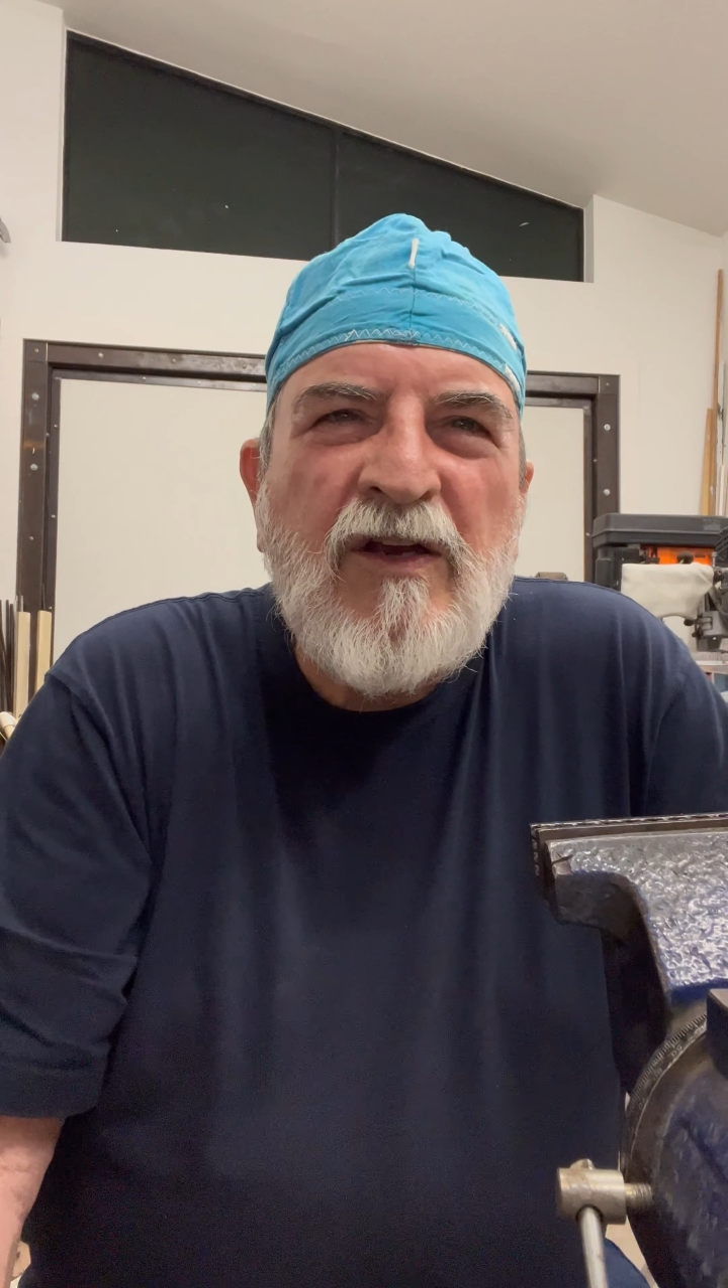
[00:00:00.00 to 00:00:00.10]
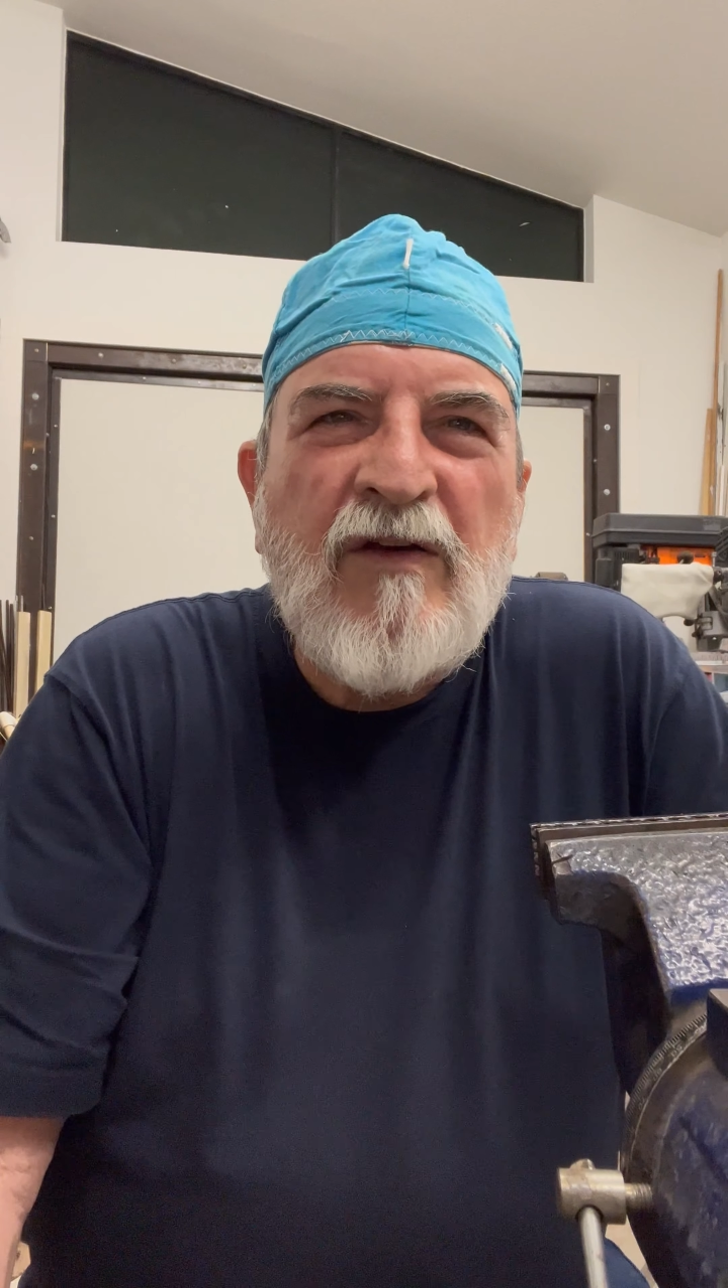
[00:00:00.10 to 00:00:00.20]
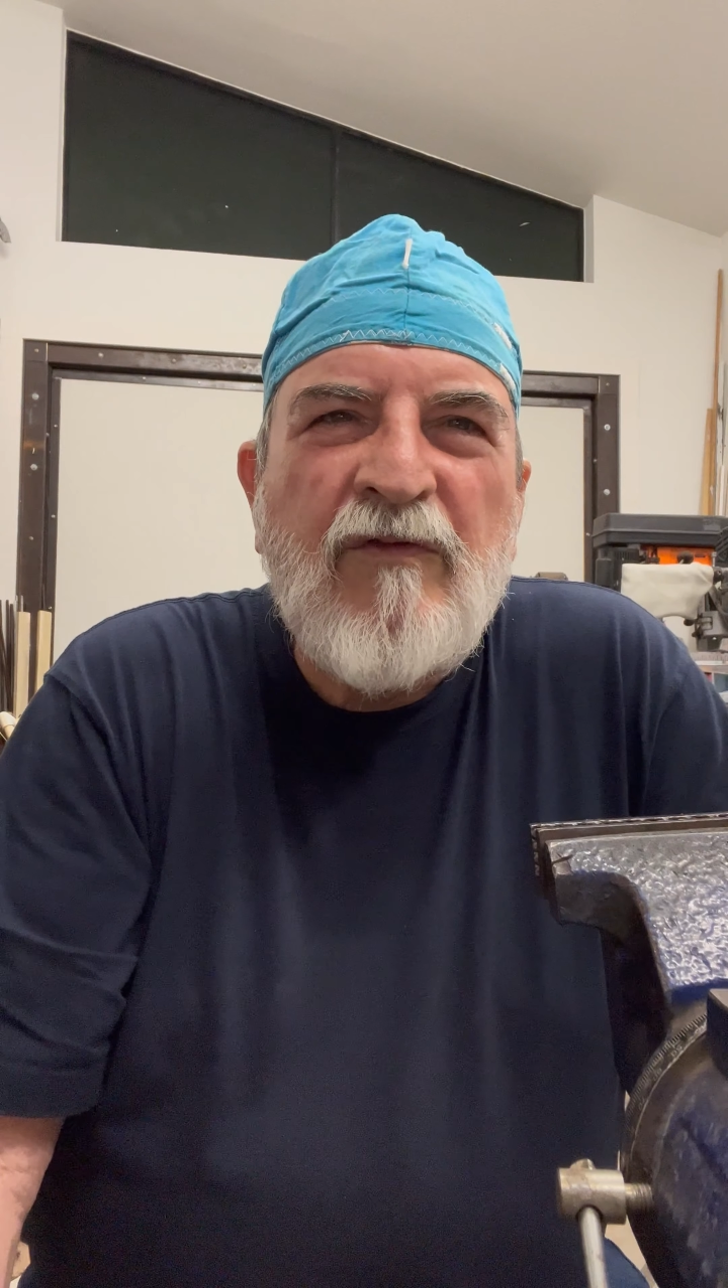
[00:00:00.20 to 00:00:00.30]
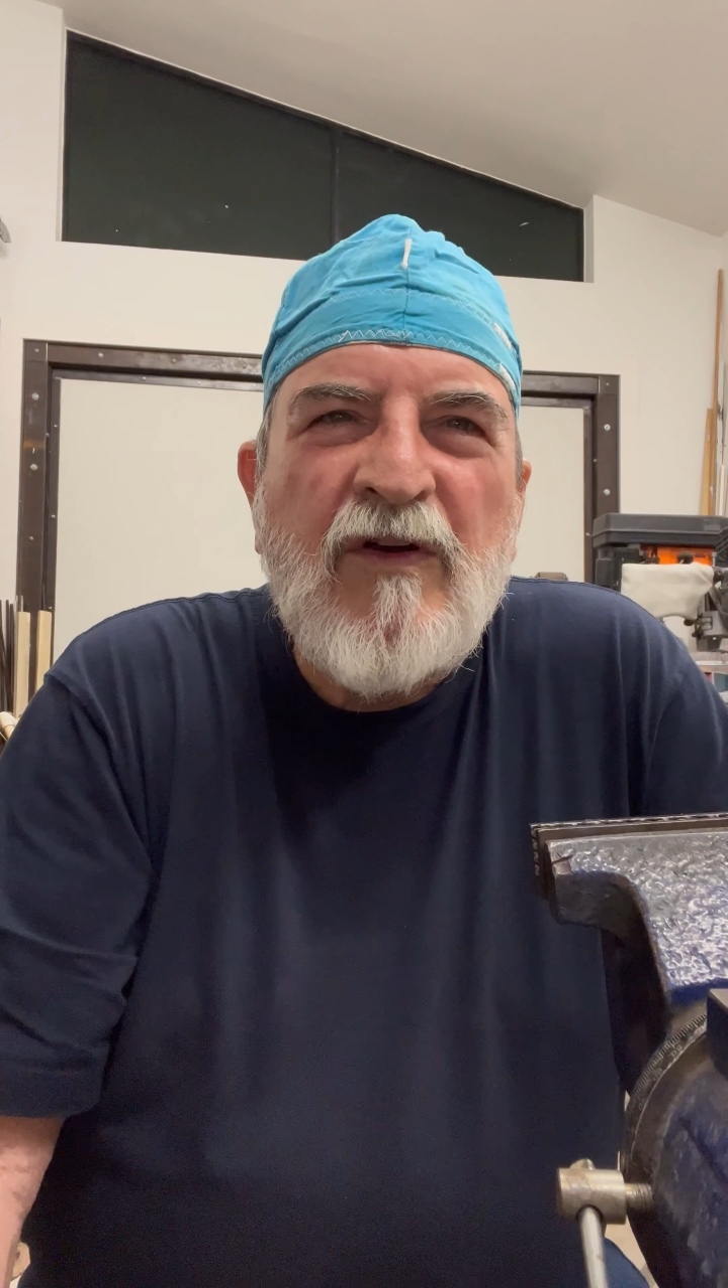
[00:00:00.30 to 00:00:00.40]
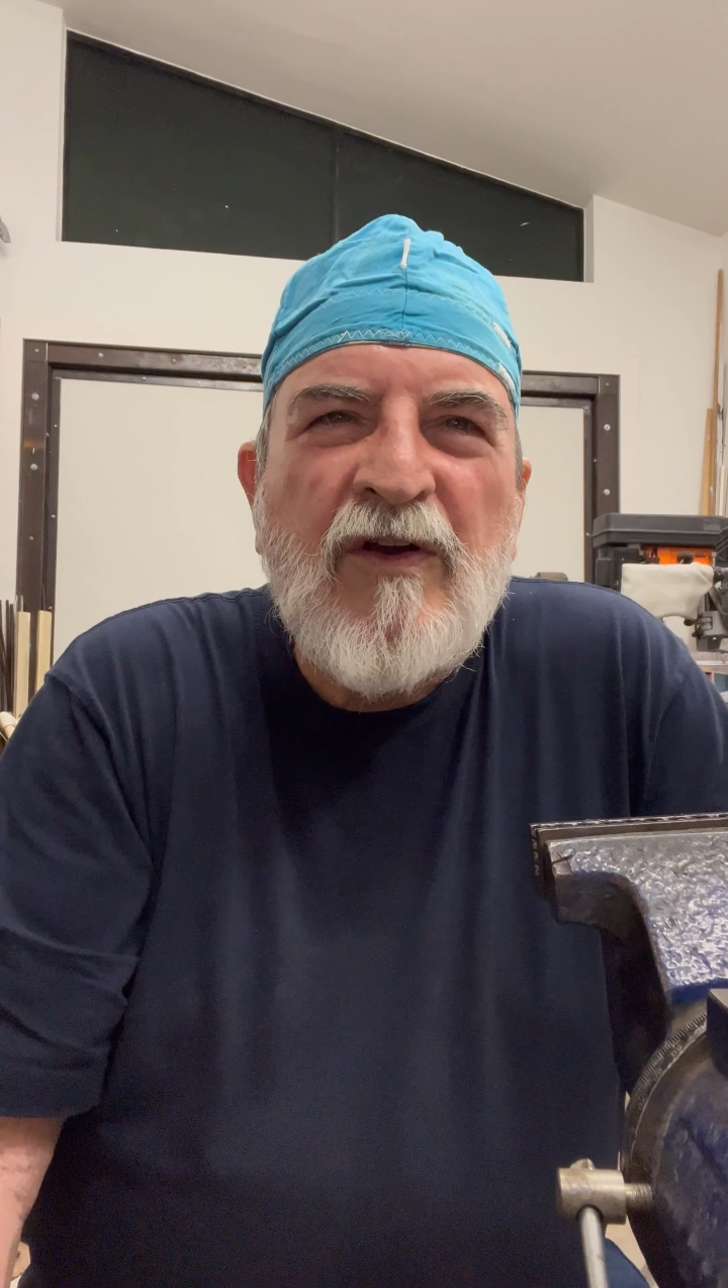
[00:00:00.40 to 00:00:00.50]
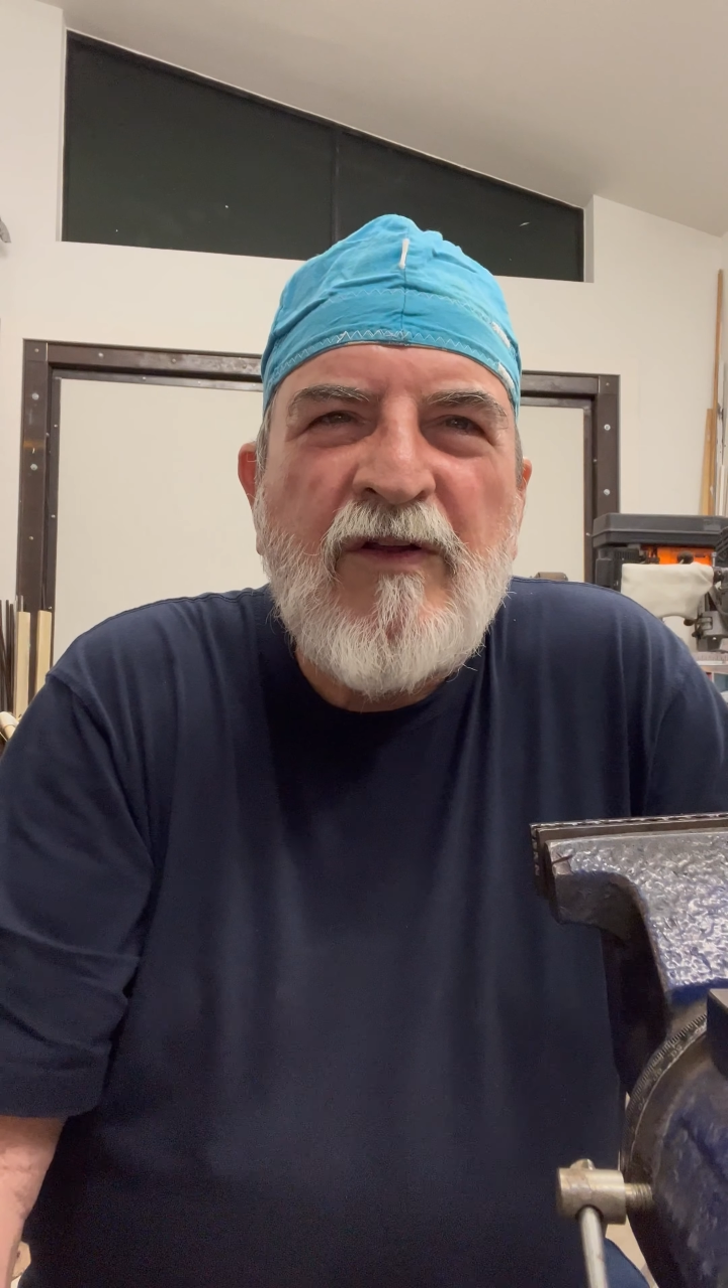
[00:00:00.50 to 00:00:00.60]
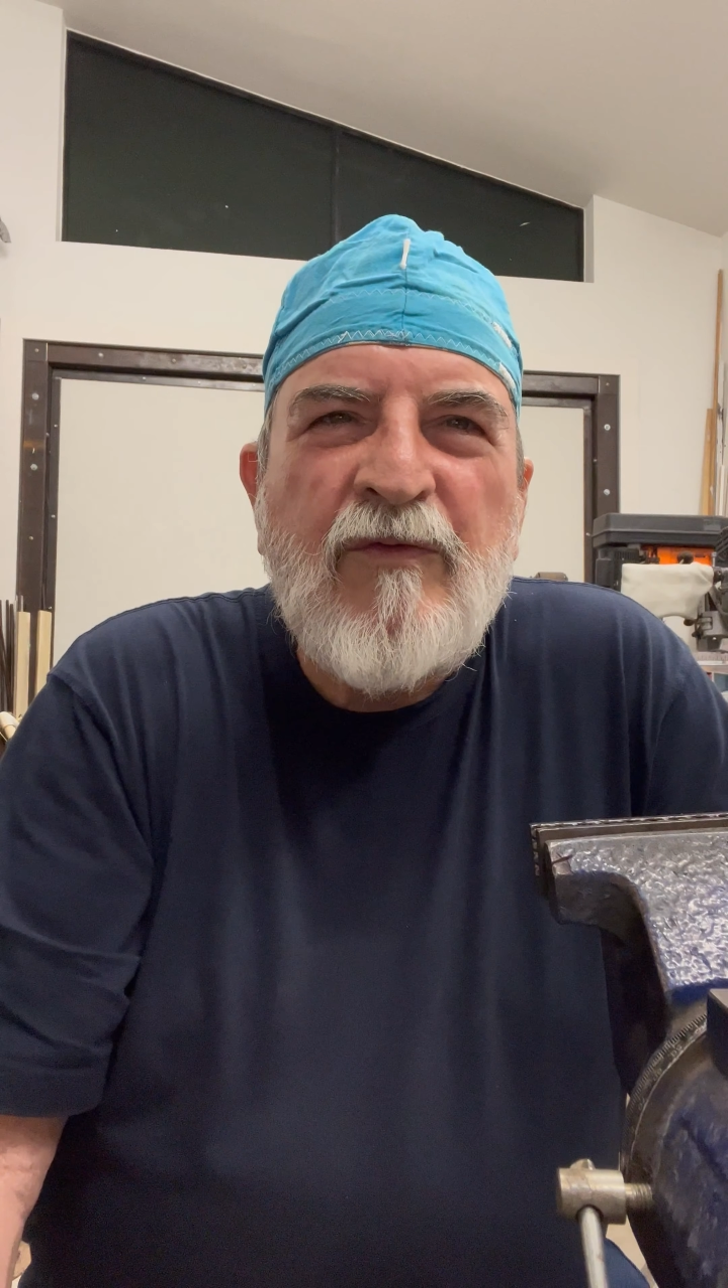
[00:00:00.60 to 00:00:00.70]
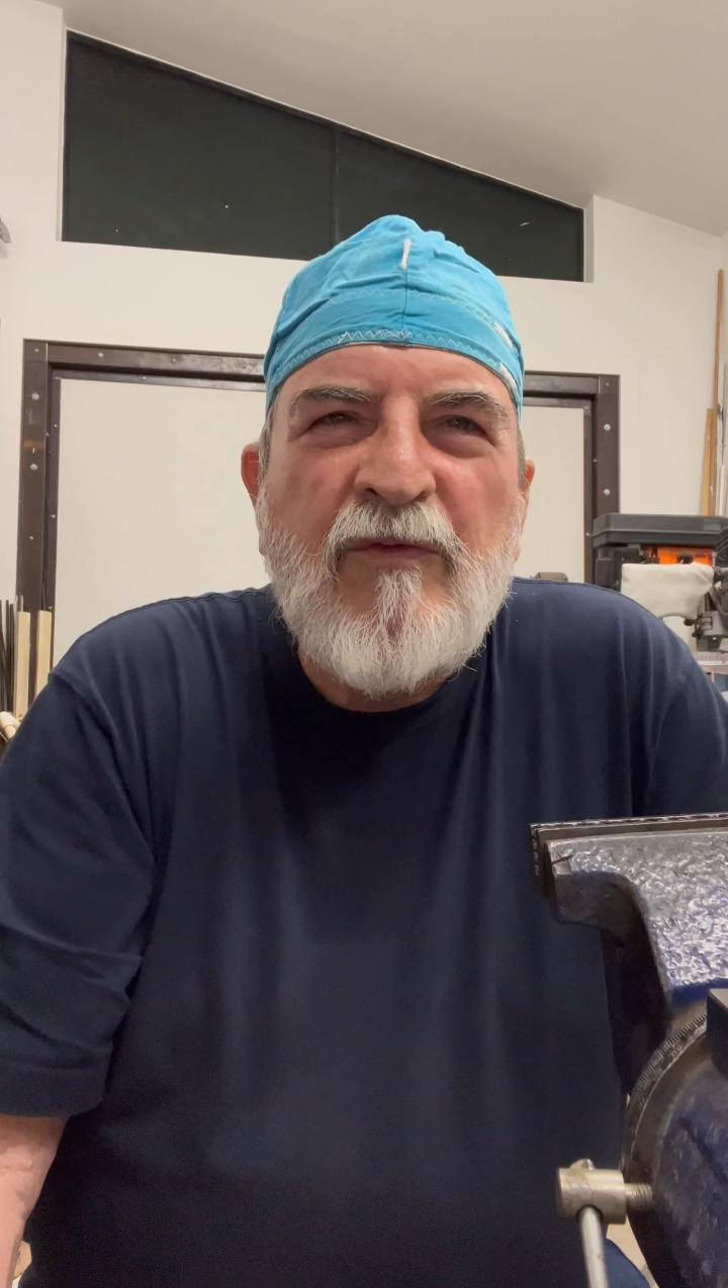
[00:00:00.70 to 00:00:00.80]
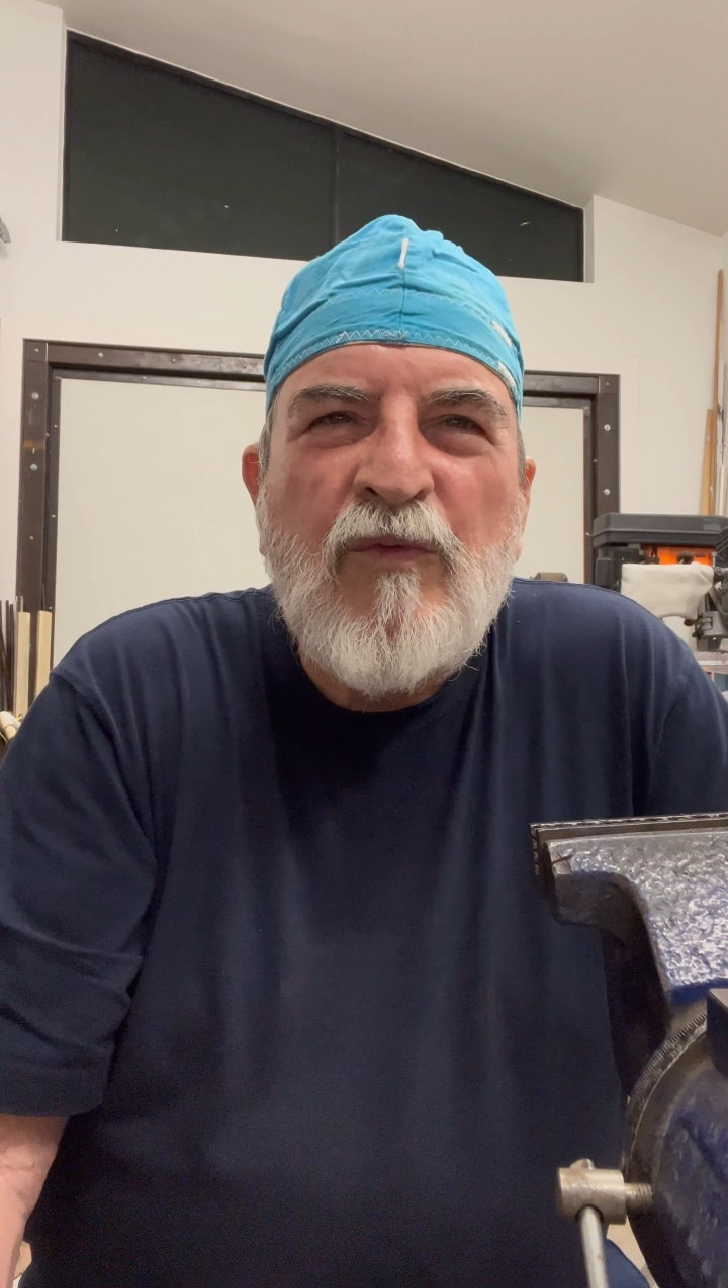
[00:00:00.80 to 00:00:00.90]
and very